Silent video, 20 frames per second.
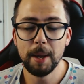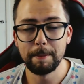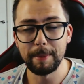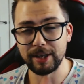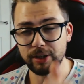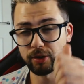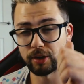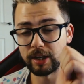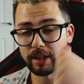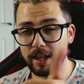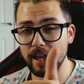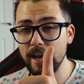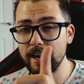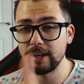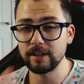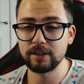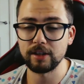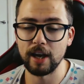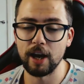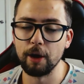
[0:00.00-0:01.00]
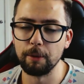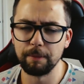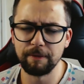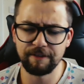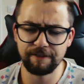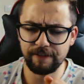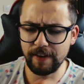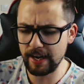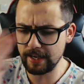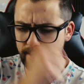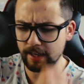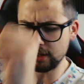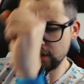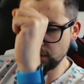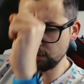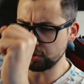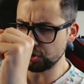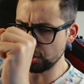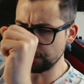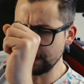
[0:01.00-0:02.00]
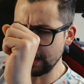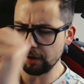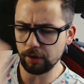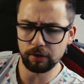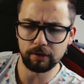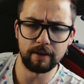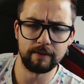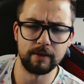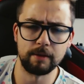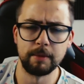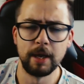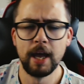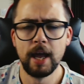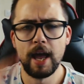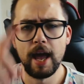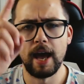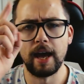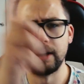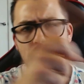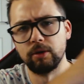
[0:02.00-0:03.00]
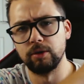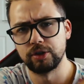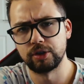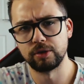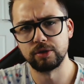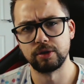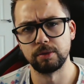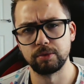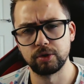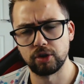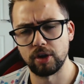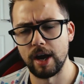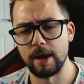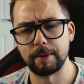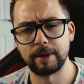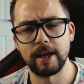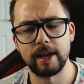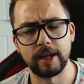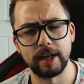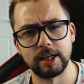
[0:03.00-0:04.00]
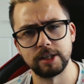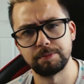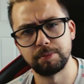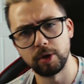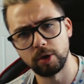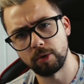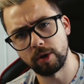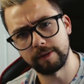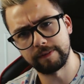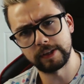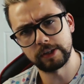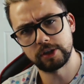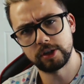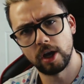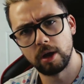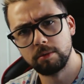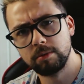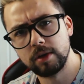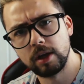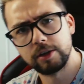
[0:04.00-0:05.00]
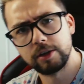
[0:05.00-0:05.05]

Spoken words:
Make sure you like to help fight that YouTube algorithm, and also subscribe. Okay, guys, put your rock up to the stone.